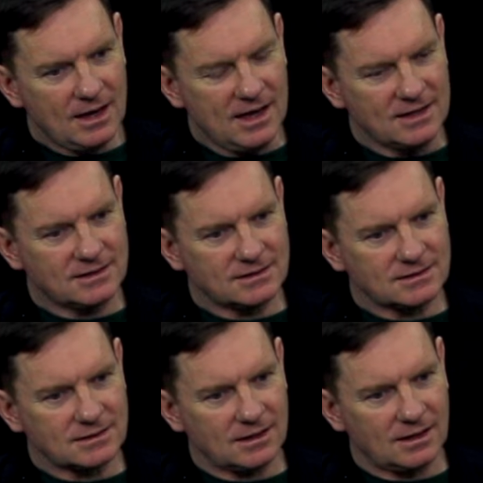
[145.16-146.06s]

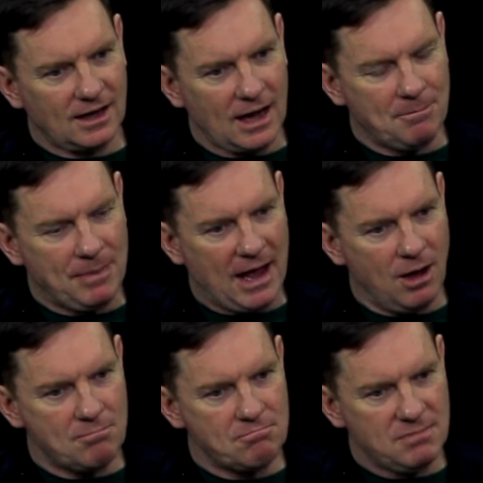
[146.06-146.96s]
It's
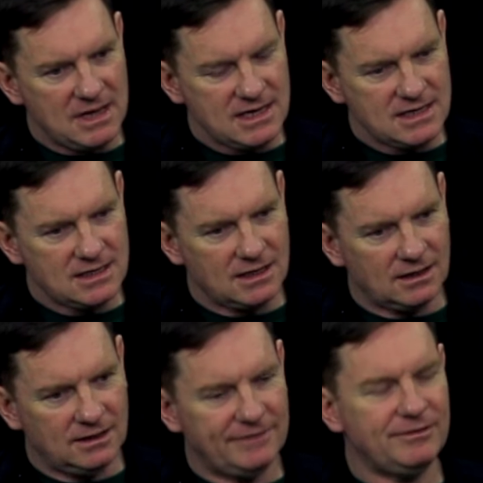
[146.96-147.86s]
about me
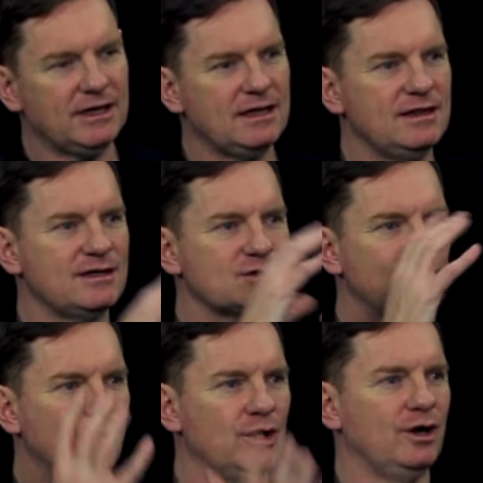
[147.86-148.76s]
living in this
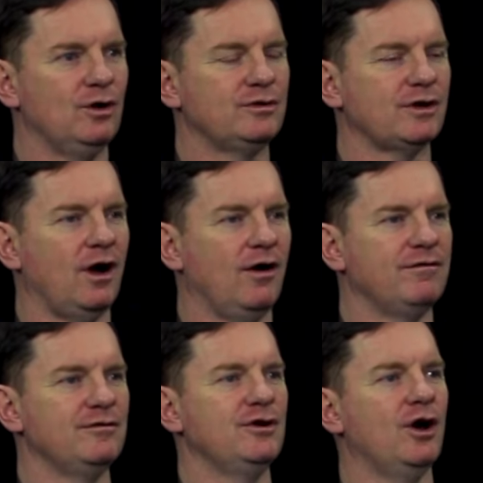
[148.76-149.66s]
world
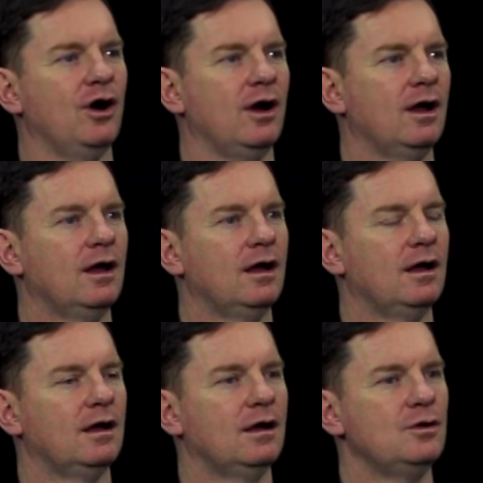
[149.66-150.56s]
of not
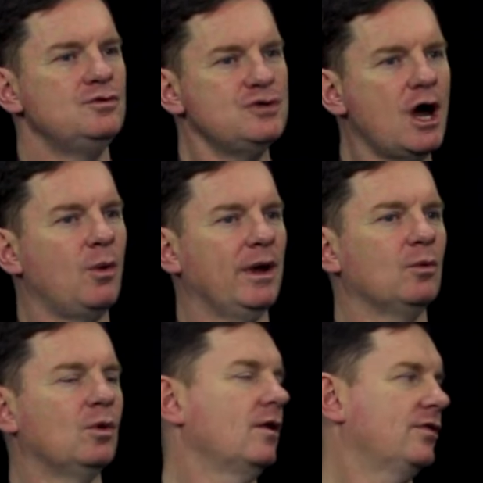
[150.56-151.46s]

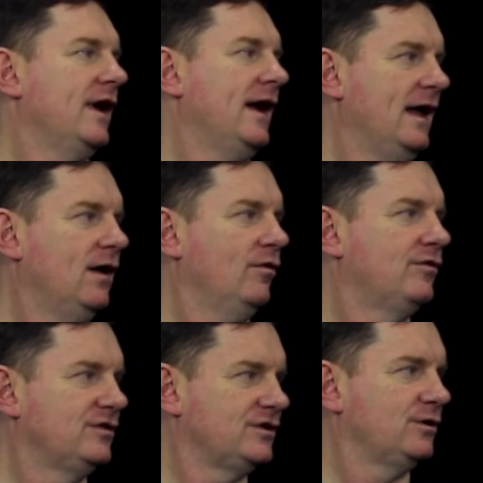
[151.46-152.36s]
knowing what the hell
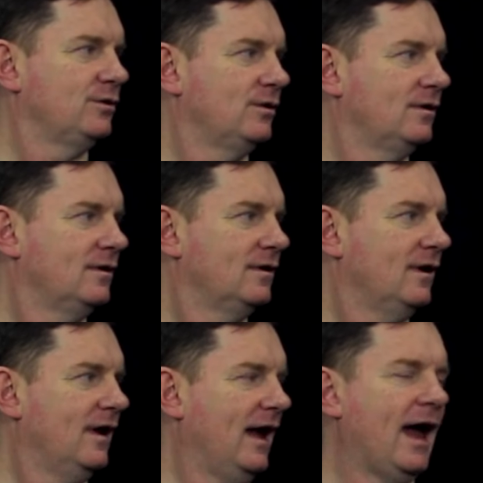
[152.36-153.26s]
to do.
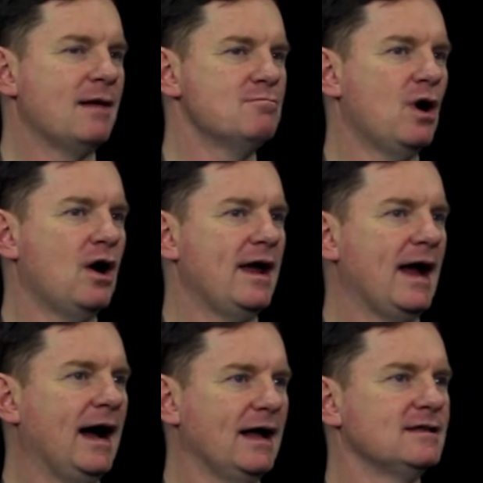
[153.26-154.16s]
And my
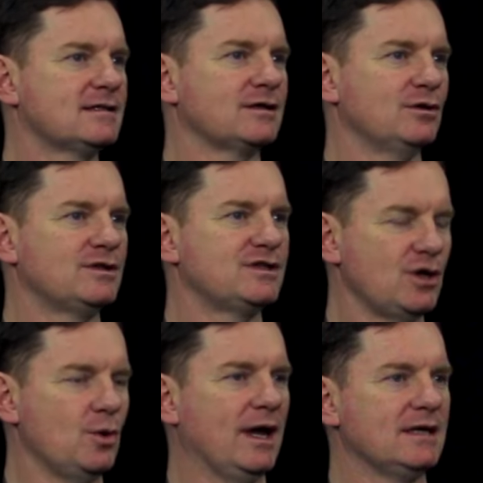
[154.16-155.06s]
answer
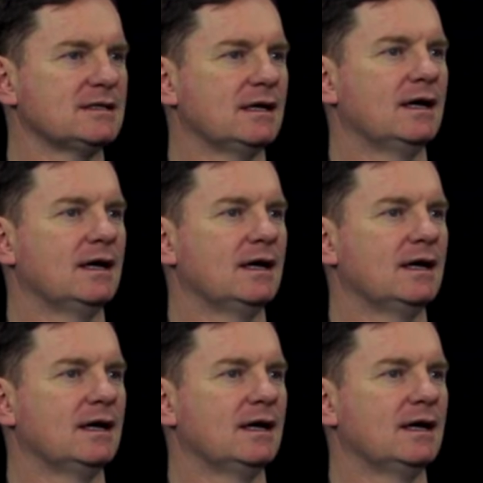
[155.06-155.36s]
to it